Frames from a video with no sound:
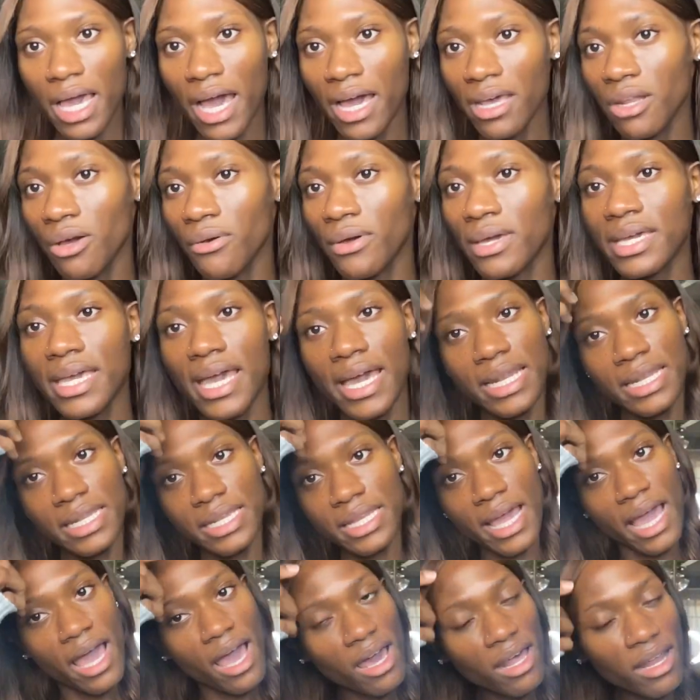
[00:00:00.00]
I know he get
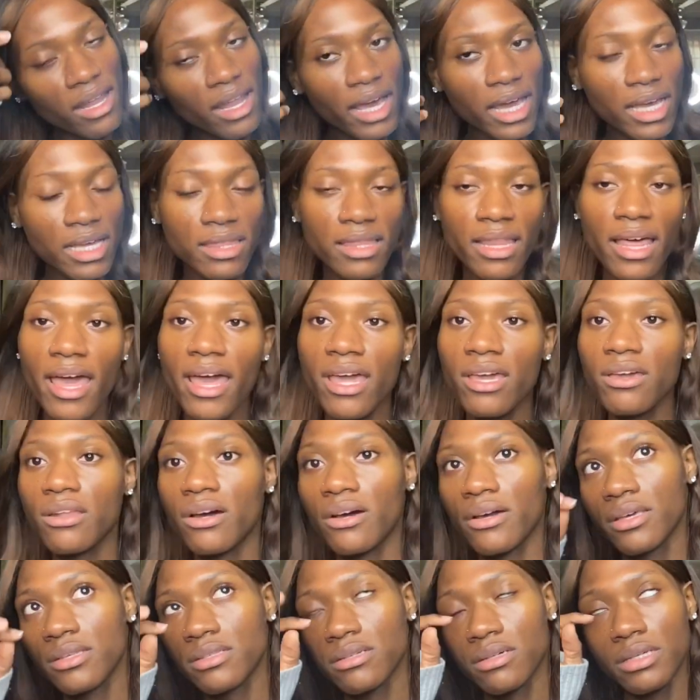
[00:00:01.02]
down like that. You know,
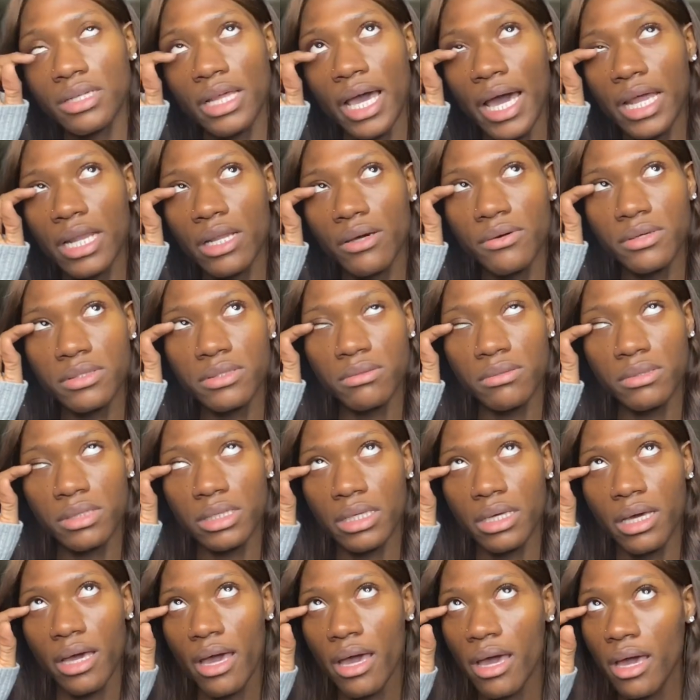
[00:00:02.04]
he's on, I know he's on
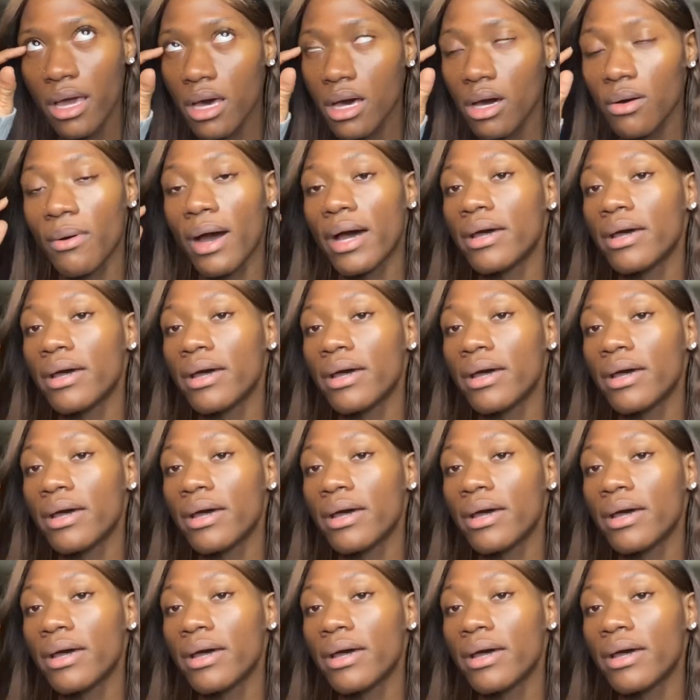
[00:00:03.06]
DL.